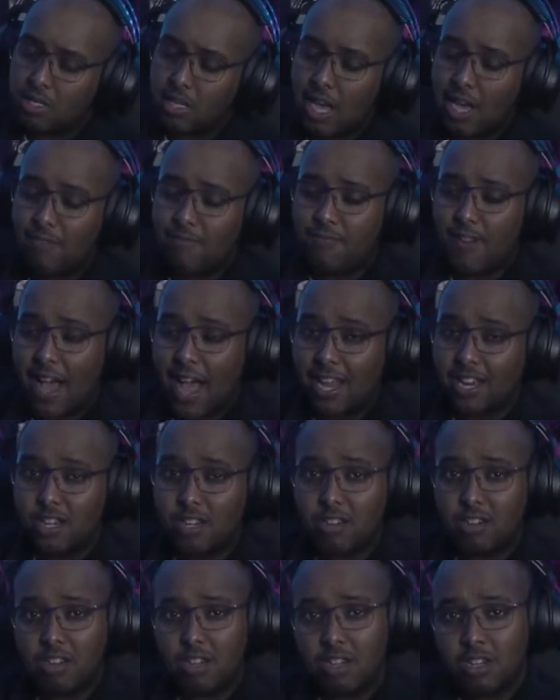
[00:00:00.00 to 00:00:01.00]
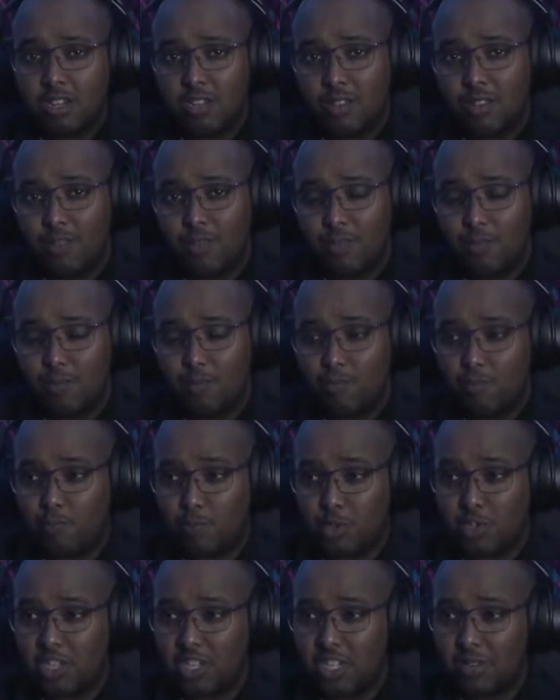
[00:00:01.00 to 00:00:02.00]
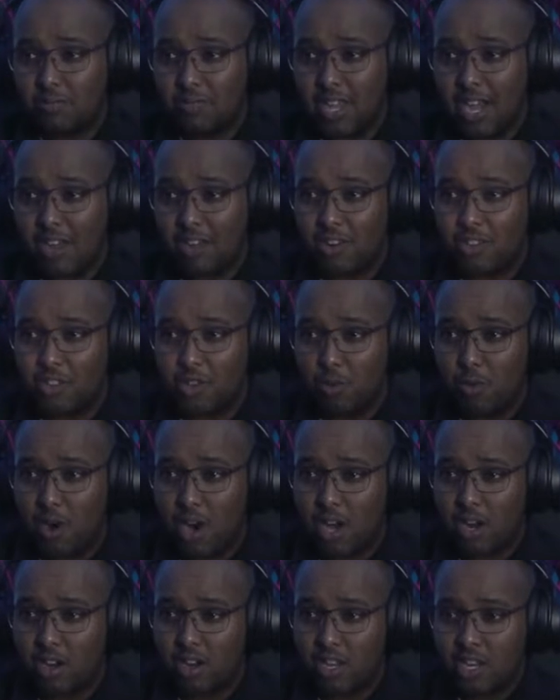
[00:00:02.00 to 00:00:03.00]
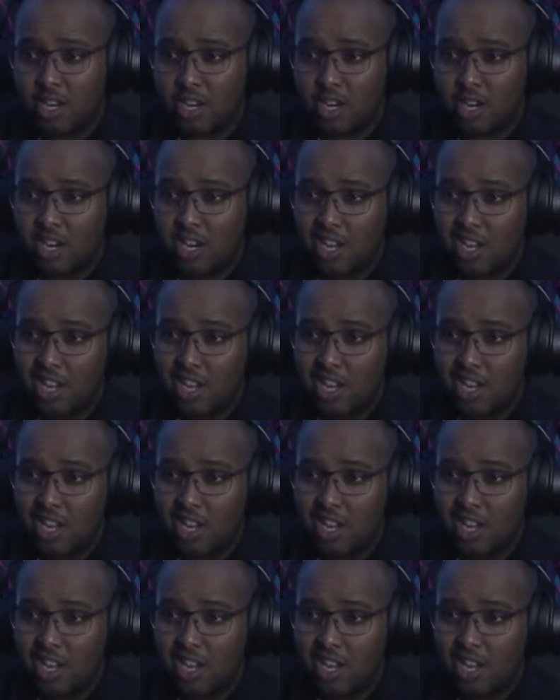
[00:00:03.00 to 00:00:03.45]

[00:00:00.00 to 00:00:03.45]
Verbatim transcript: that Vander pushing him down in the water there?